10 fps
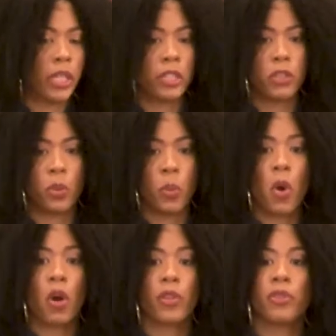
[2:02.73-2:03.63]
us to
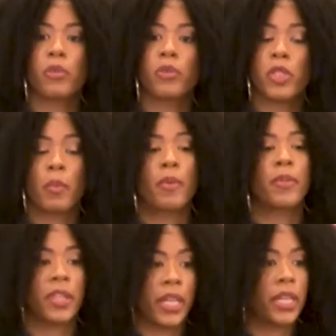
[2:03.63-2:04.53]
walk through some of
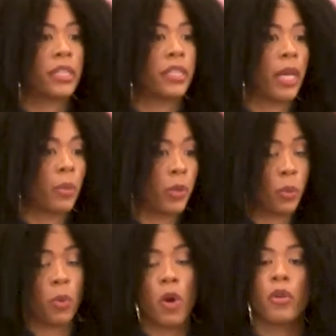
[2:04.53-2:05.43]
the things that we
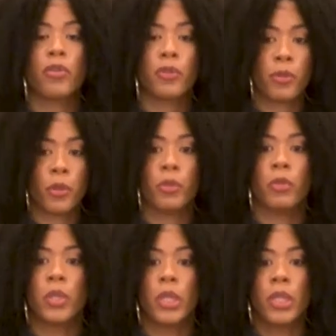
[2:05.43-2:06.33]
walk through.
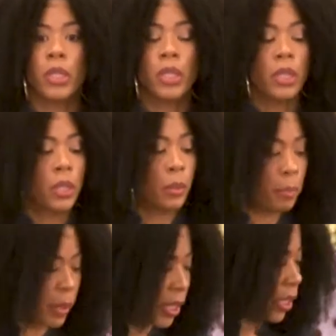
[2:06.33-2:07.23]

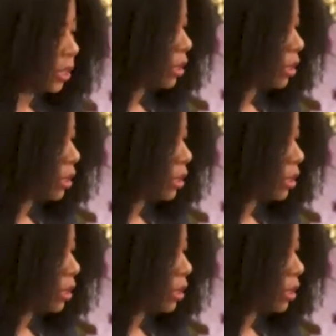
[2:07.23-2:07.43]
But